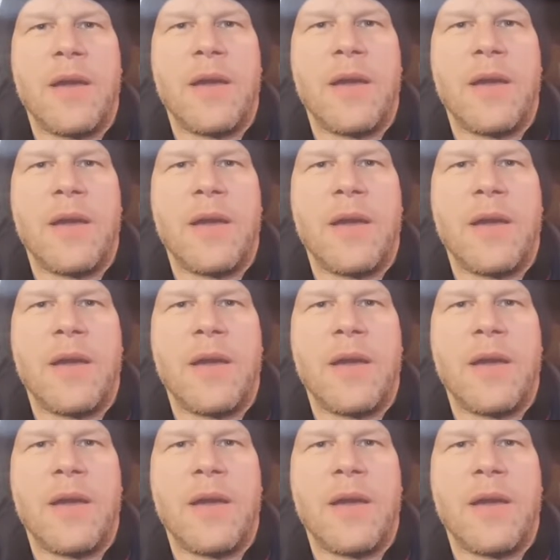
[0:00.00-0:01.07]
of Amiga
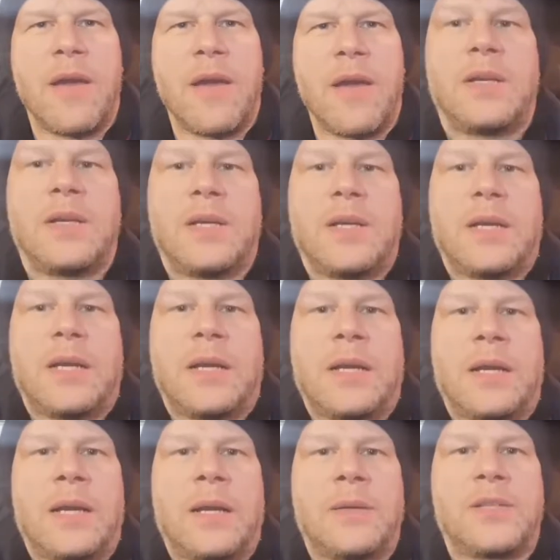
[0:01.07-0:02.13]
stuff.
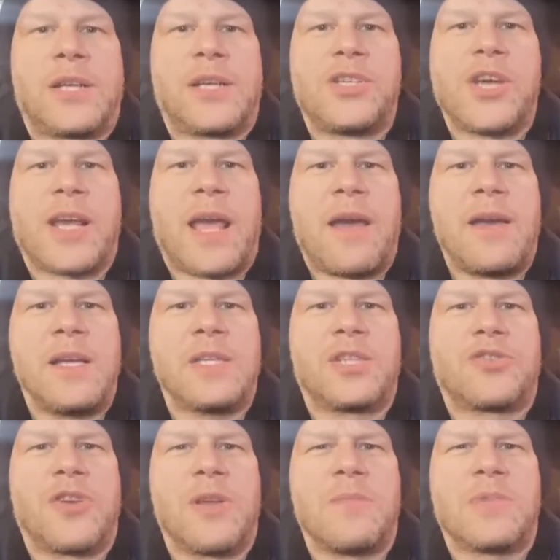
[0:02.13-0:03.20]
Check out his
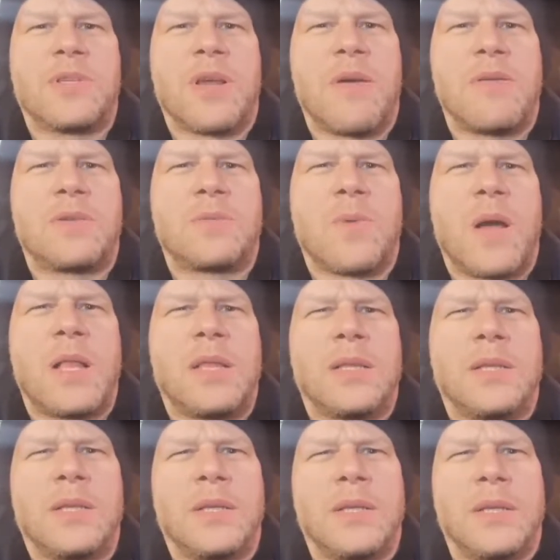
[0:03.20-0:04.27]
streams there as well.
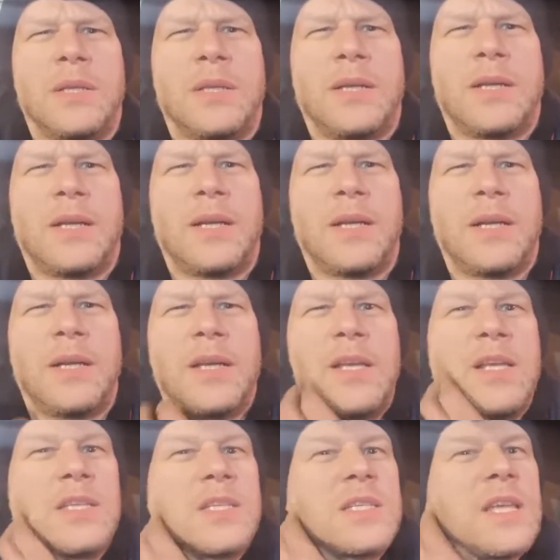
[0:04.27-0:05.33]

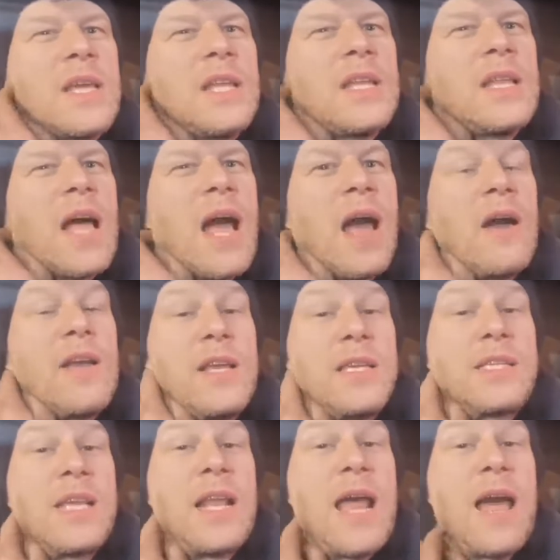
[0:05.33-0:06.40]
You still have
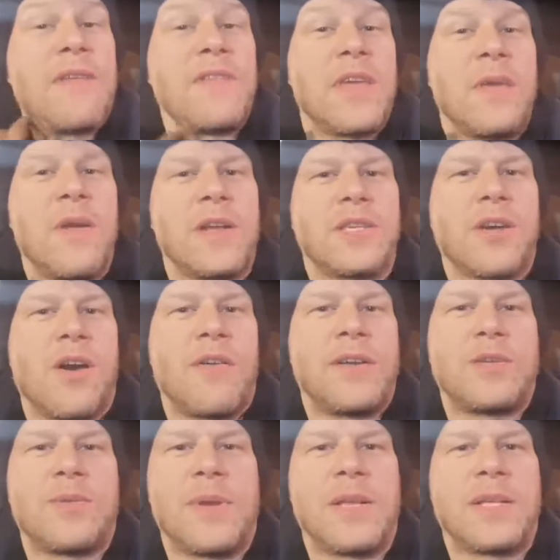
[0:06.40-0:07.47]
the Atari
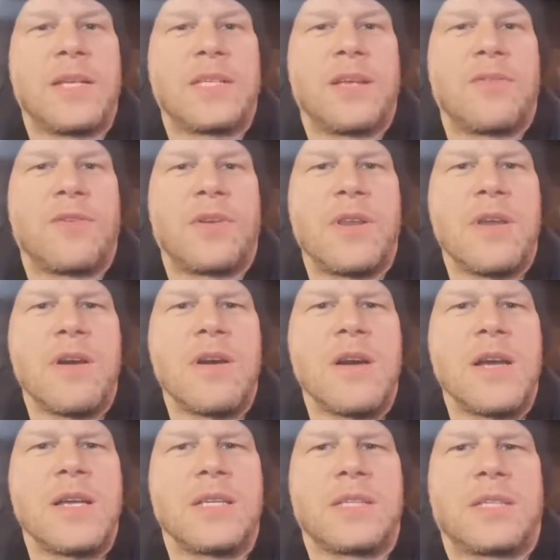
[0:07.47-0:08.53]
2600.
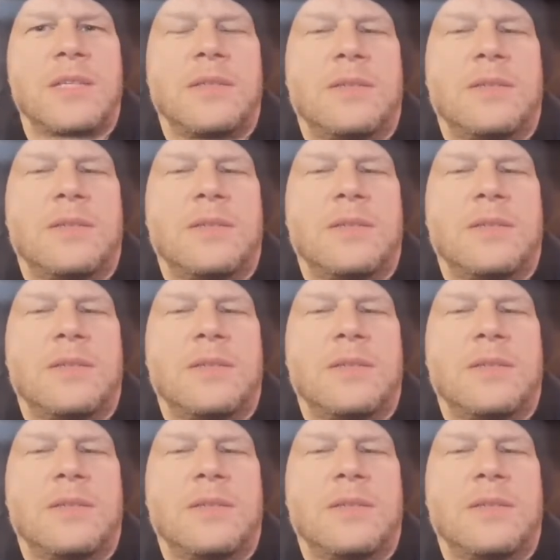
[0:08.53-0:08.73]
Nice.